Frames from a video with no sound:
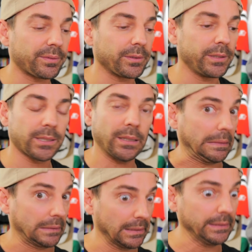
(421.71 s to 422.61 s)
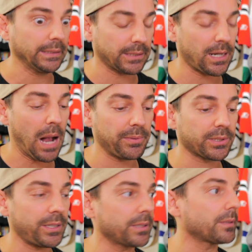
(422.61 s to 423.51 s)
for at least at least a couple
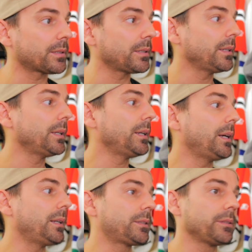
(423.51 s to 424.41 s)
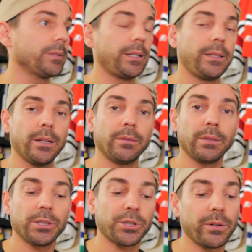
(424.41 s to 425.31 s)
seasons until they you know
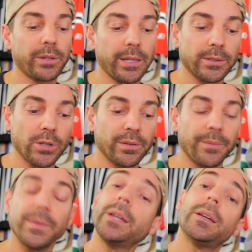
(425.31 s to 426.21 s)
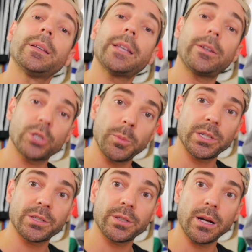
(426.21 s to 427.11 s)
turn things over. Thank you so
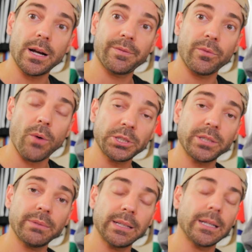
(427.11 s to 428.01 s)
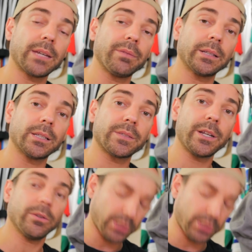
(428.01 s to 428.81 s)
much uh, for watching. Hit like if you like this video.